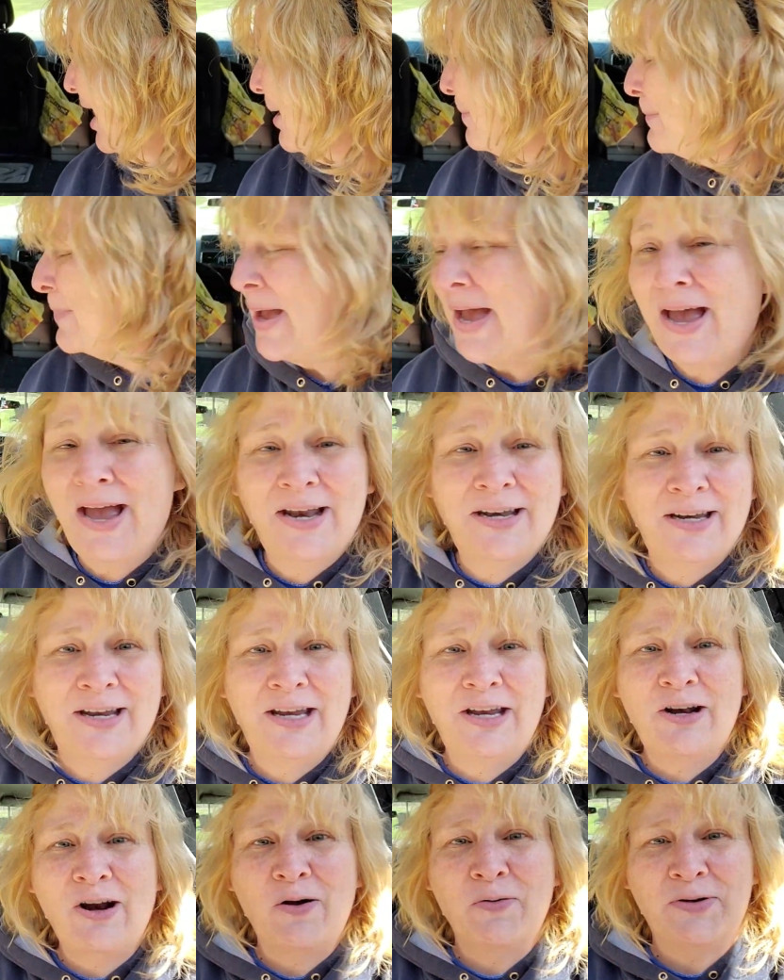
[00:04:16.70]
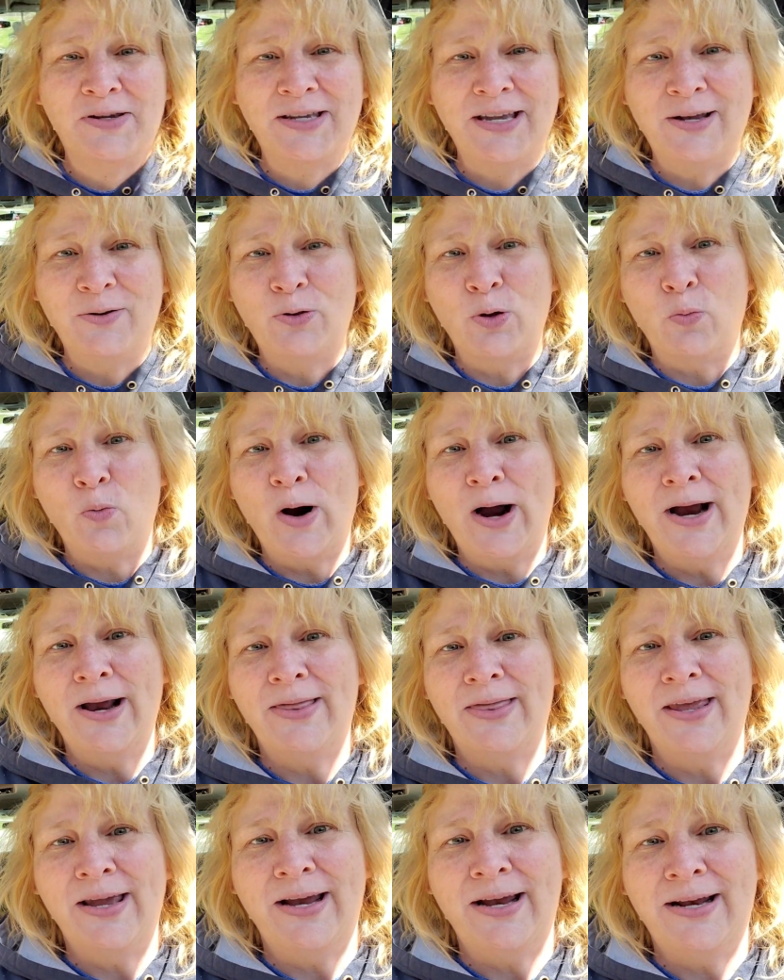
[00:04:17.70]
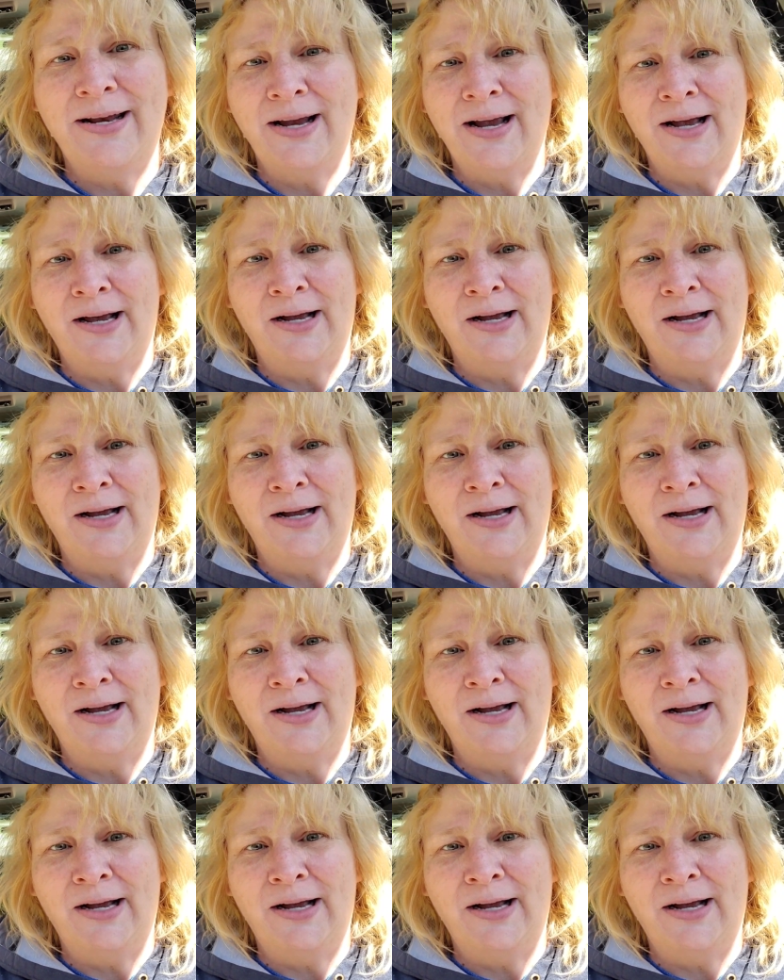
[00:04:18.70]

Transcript: But see the way the